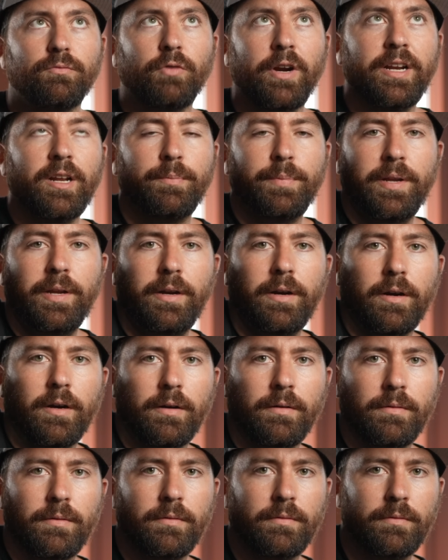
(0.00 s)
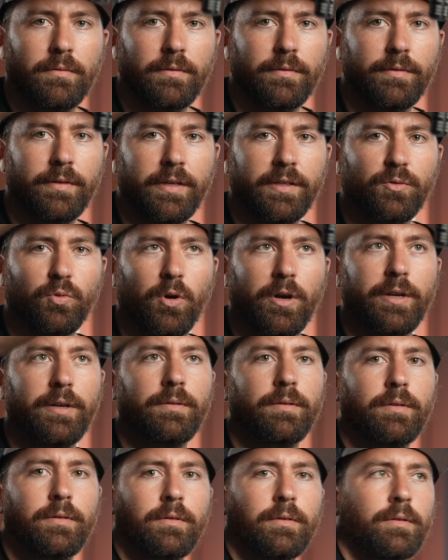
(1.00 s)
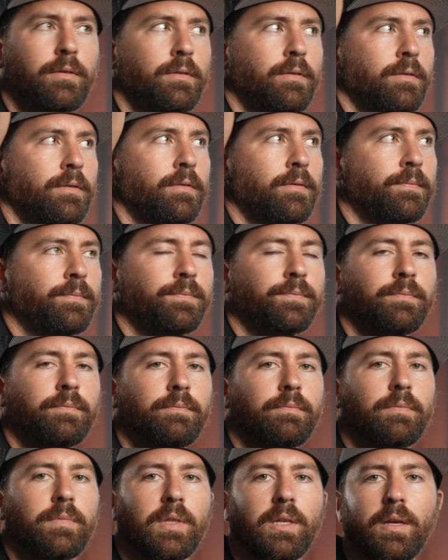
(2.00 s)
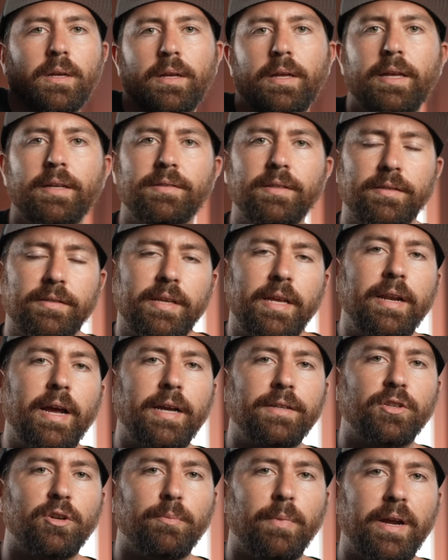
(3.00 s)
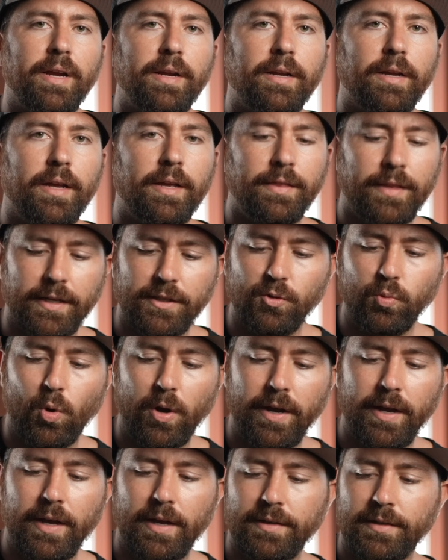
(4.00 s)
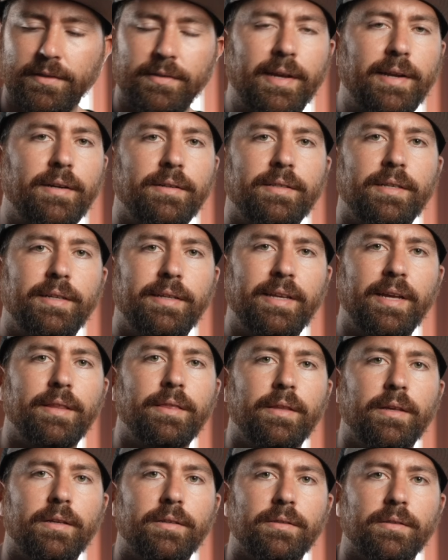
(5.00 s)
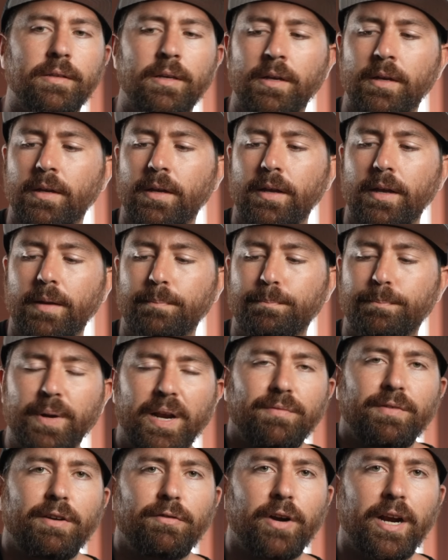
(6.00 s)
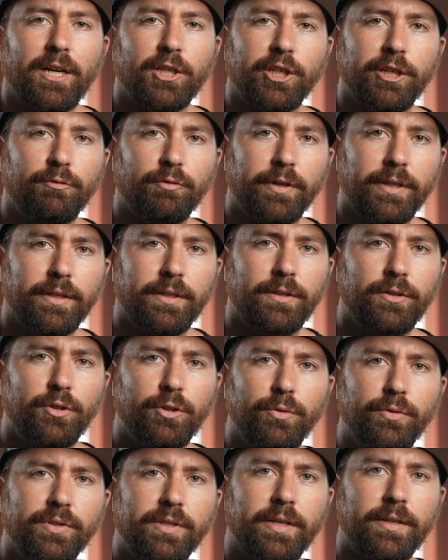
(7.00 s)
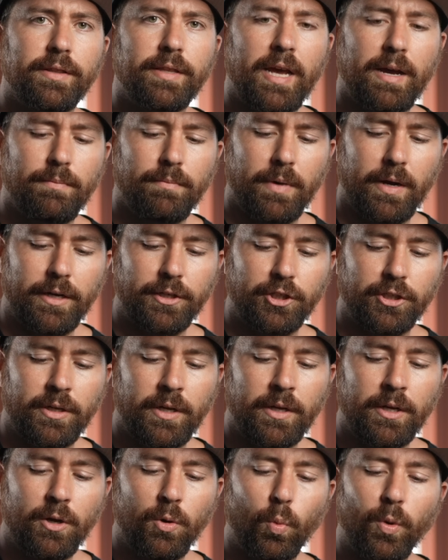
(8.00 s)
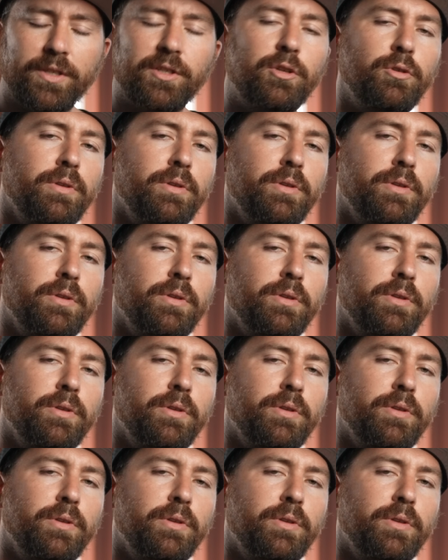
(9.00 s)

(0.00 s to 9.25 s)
right up here, this one, is a Sennheiser mic, and that's why I decided to get this, but I've never actually really used it that much. What's